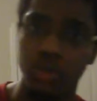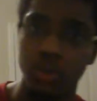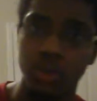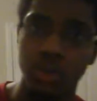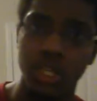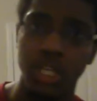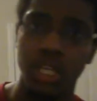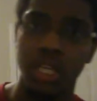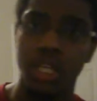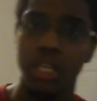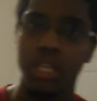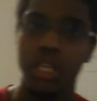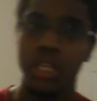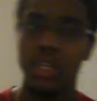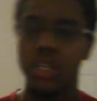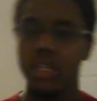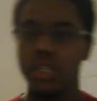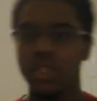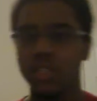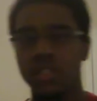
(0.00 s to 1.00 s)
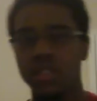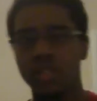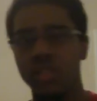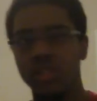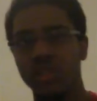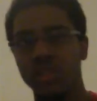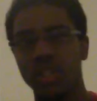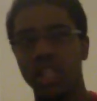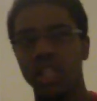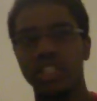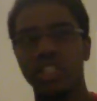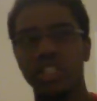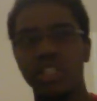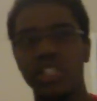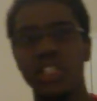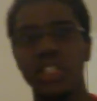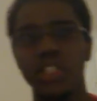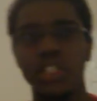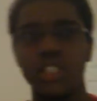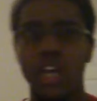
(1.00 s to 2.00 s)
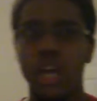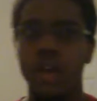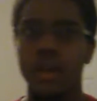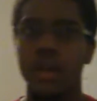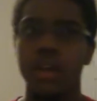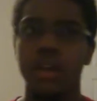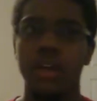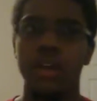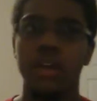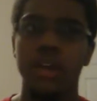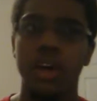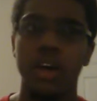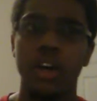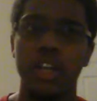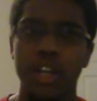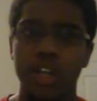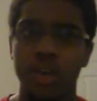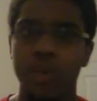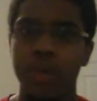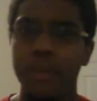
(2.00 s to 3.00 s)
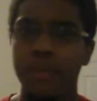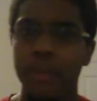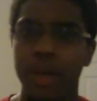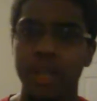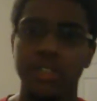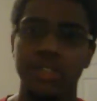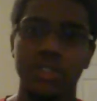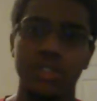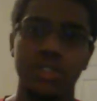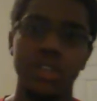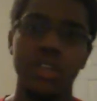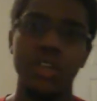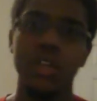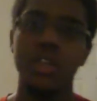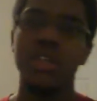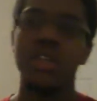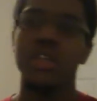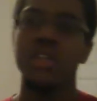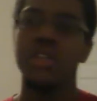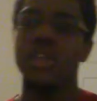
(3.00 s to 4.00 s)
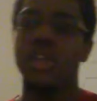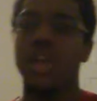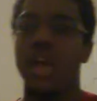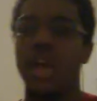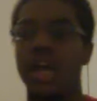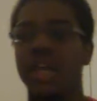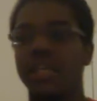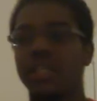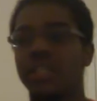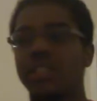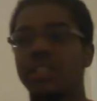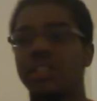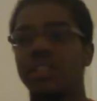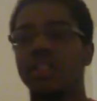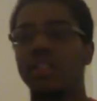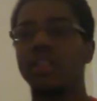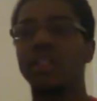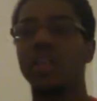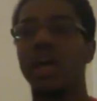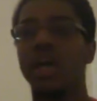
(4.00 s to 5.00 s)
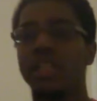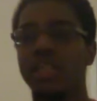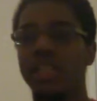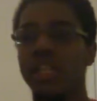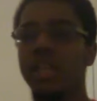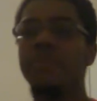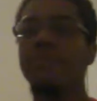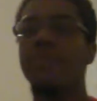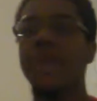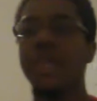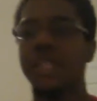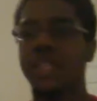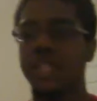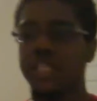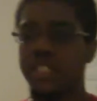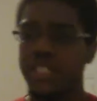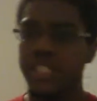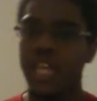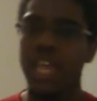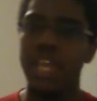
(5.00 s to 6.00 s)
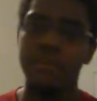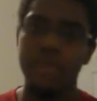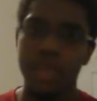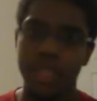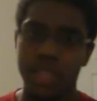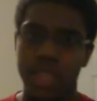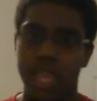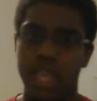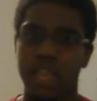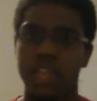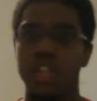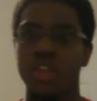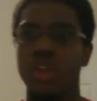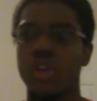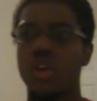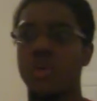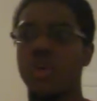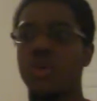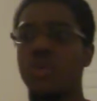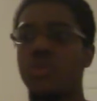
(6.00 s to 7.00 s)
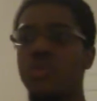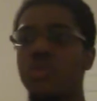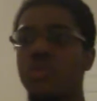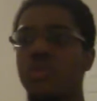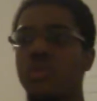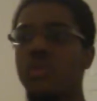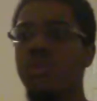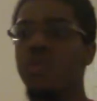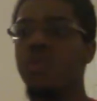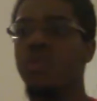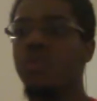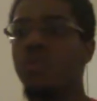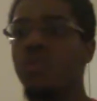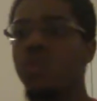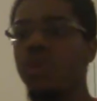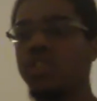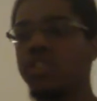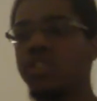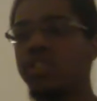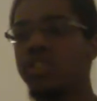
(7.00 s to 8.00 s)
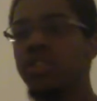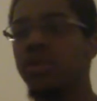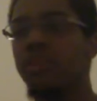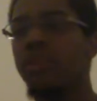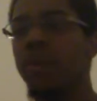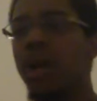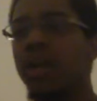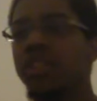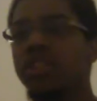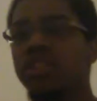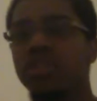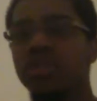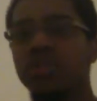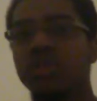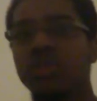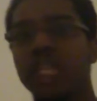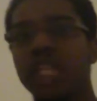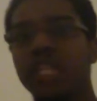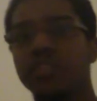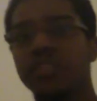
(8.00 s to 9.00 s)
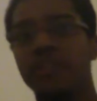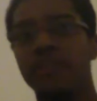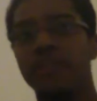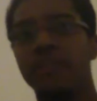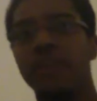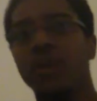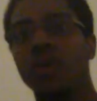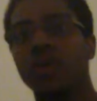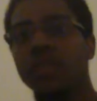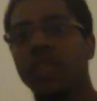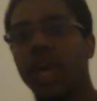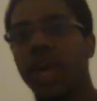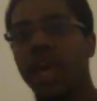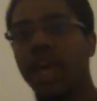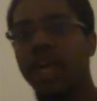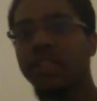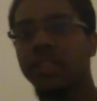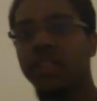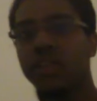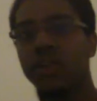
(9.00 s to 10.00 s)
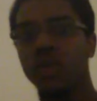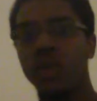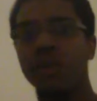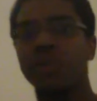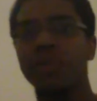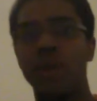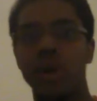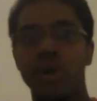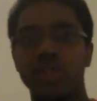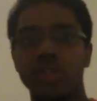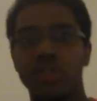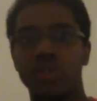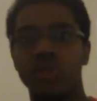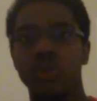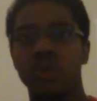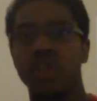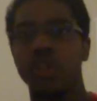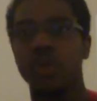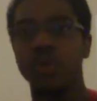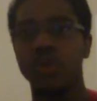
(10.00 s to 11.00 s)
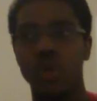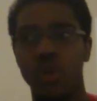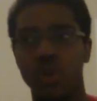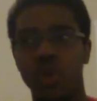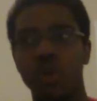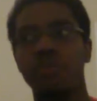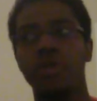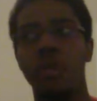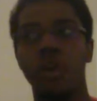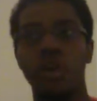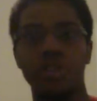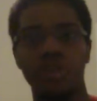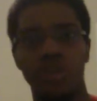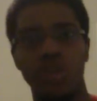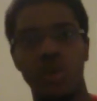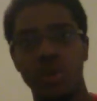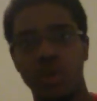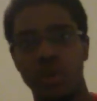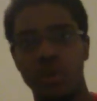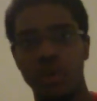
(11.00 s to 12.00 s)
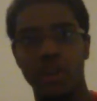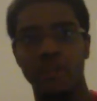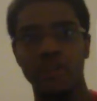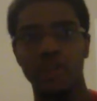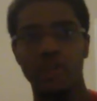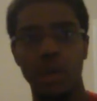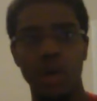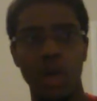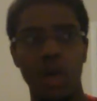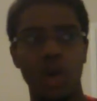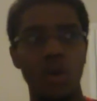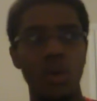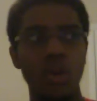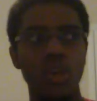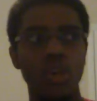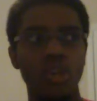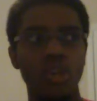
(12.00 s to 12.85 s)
dueling lesson on equip monsters, I did make the statement that, once the monster leaves the field that has equipped cards to it, those equipped cards go to grave as well.